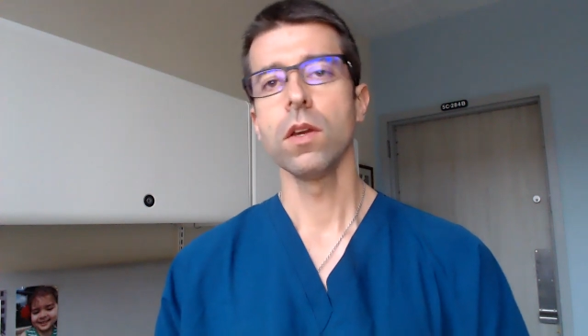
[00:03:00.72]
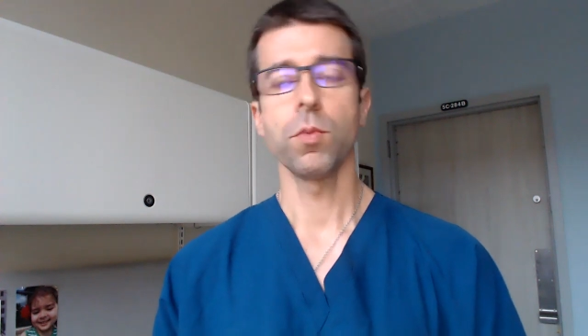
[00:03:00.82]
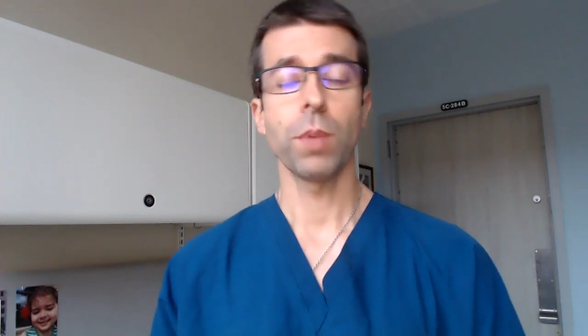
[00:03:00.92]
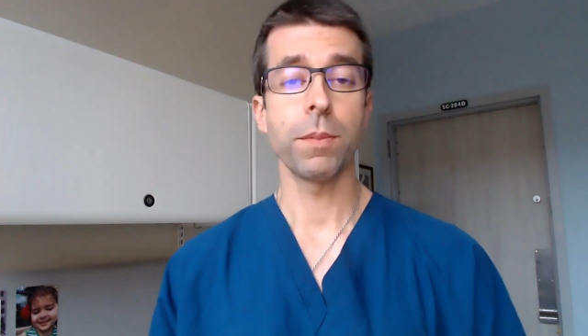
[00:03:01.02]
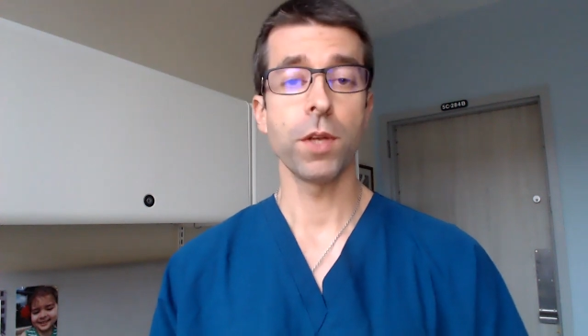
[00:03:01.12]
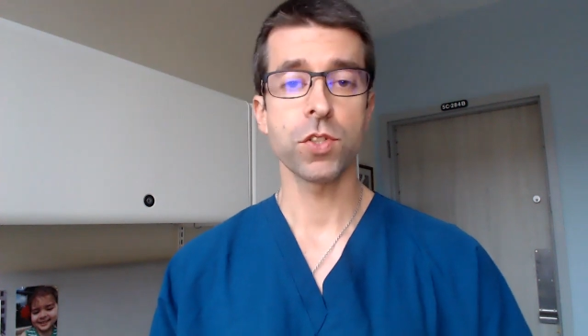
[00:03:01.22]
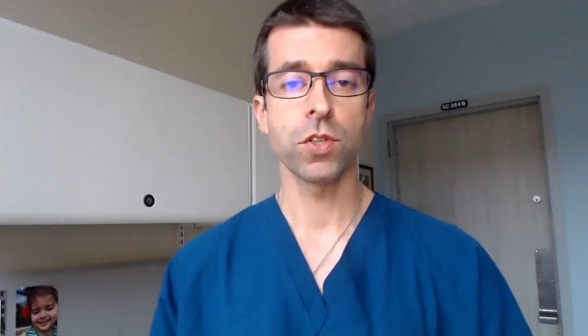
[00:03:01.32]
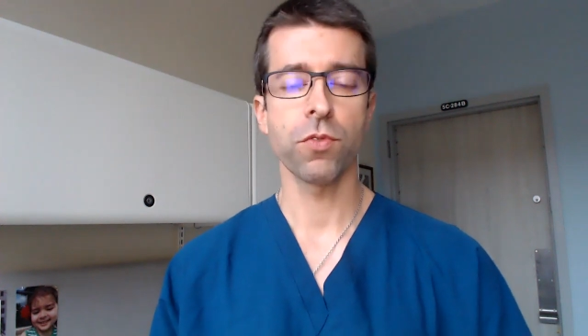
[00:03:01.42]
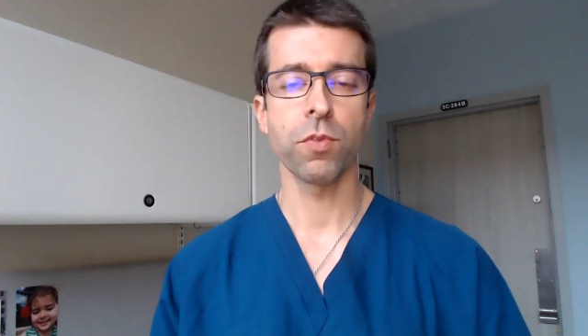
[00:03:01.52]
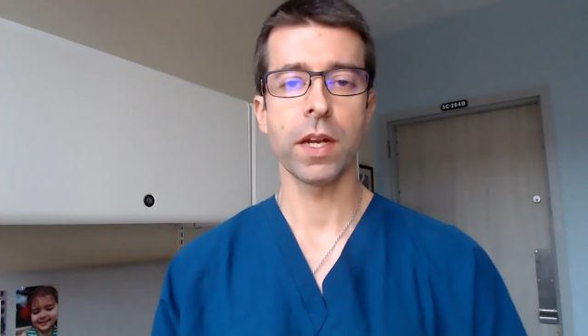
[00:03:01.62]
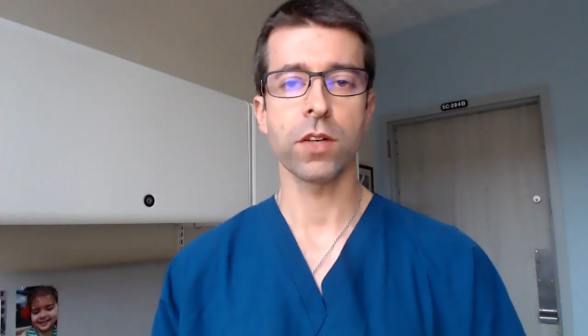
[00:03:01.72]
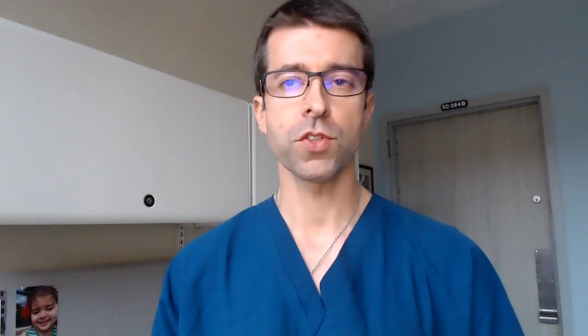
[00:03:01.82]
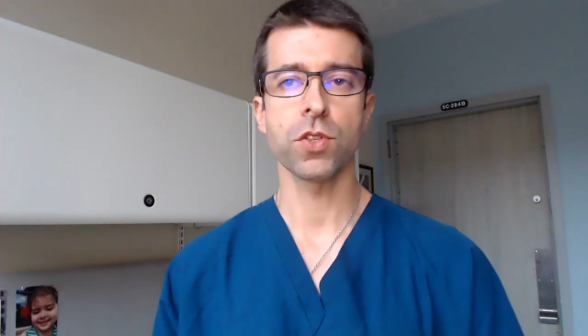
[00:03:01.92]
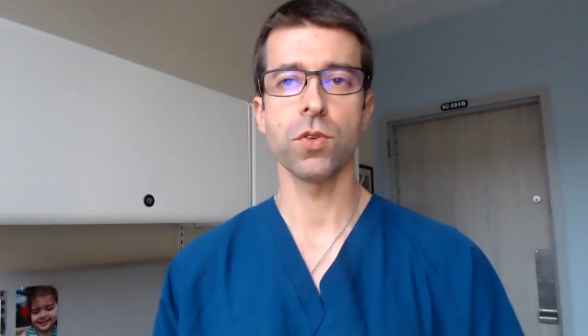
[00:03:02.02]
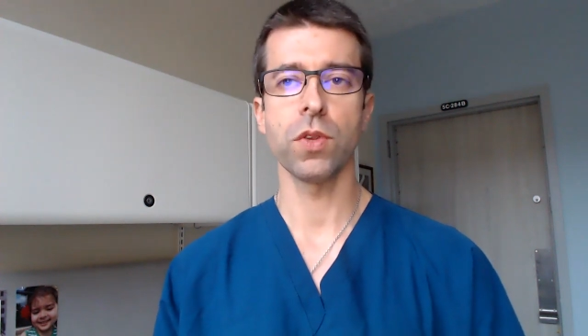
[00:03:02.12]
You probably also know from medical
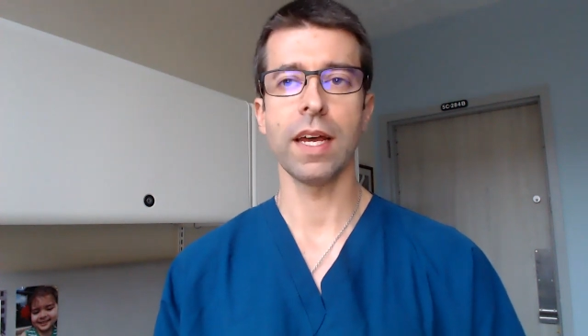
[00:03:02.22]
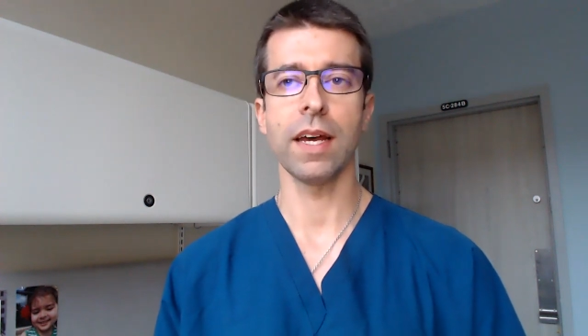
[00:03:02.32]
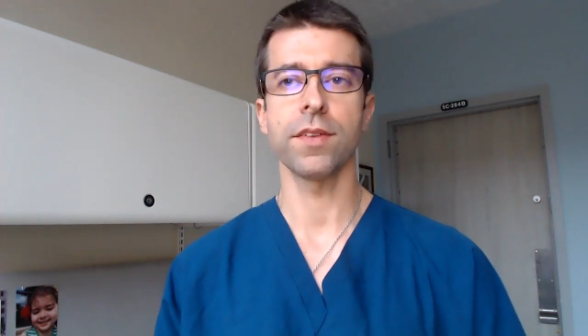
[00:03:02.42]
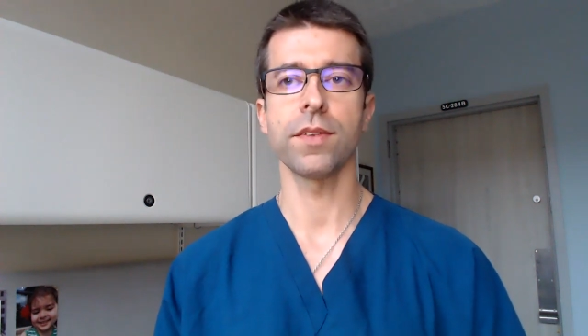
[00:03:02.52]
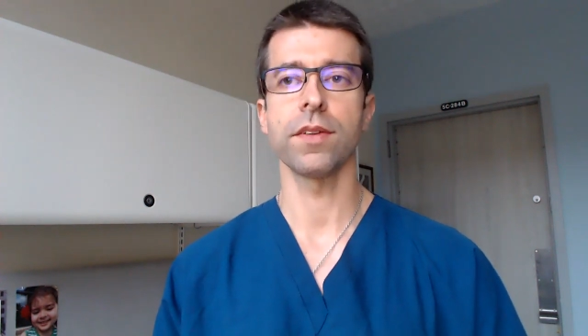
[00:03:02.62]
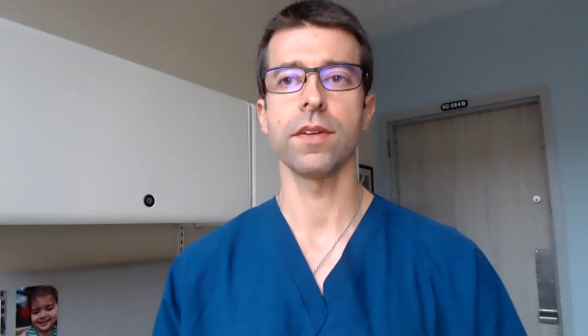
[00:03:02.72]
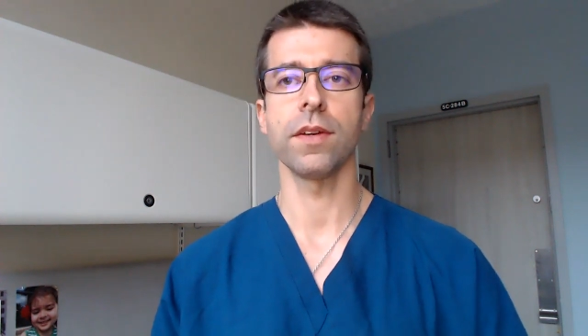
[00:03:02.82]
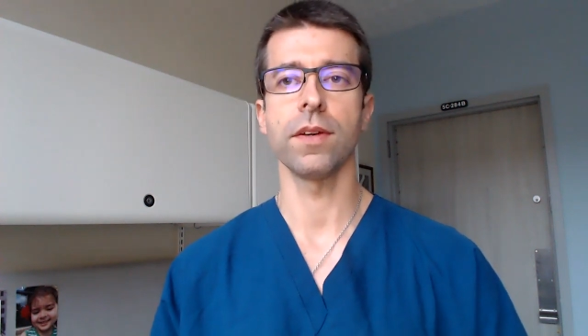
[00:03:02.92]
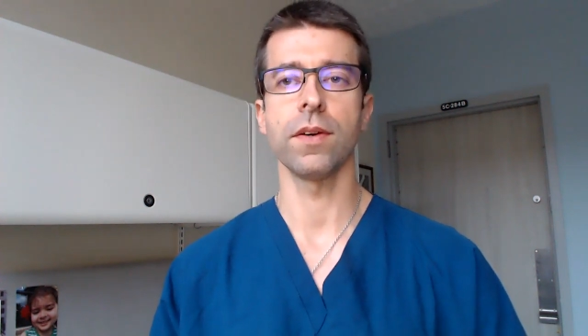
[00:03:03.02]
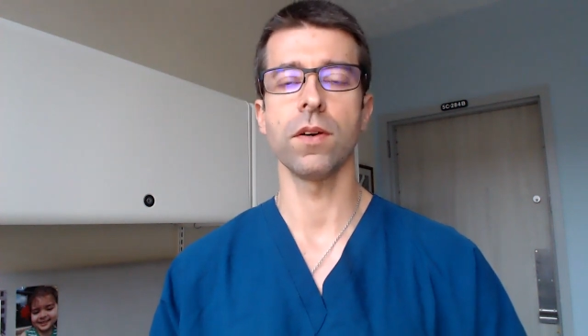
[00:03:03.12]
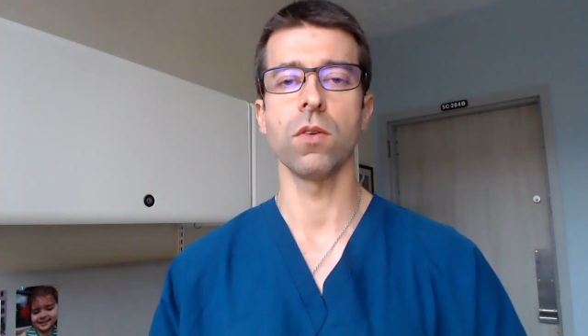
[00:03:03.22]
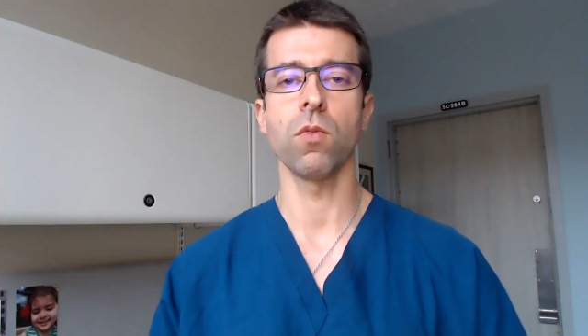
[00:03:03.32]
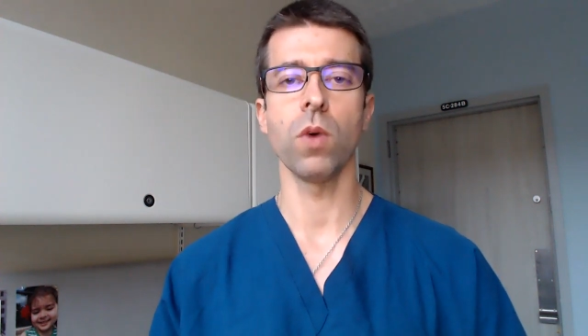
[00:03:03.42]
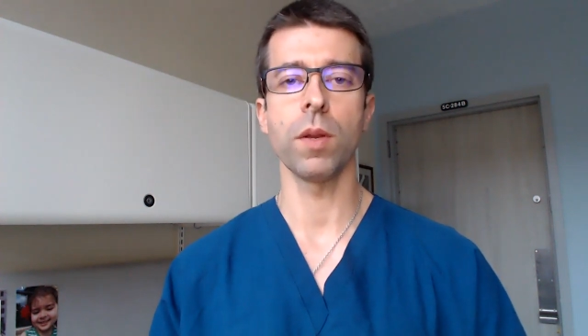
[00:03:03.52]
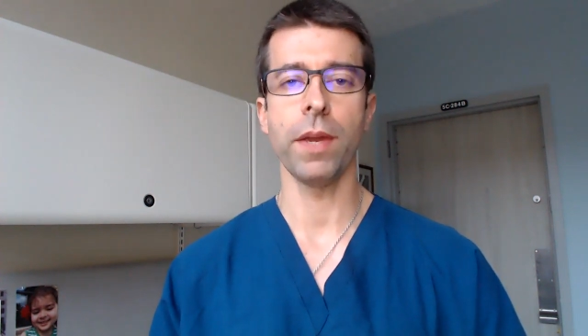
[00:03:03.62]
school that
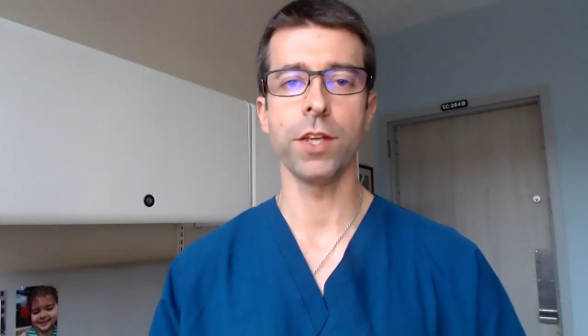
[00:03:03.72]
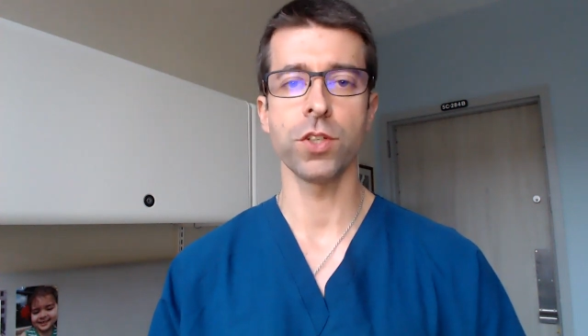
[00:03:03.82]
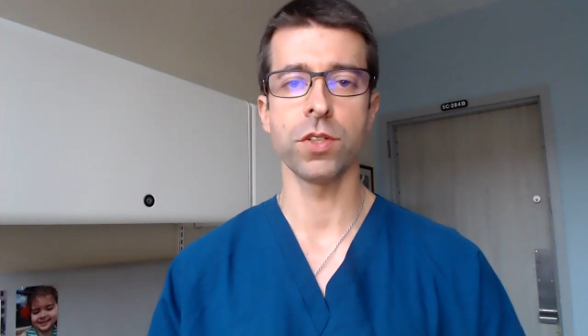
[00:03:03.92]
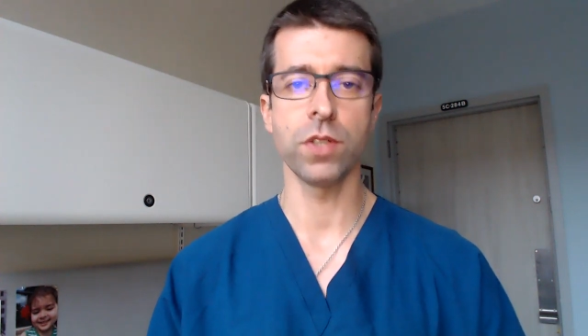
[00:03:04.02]
what a patient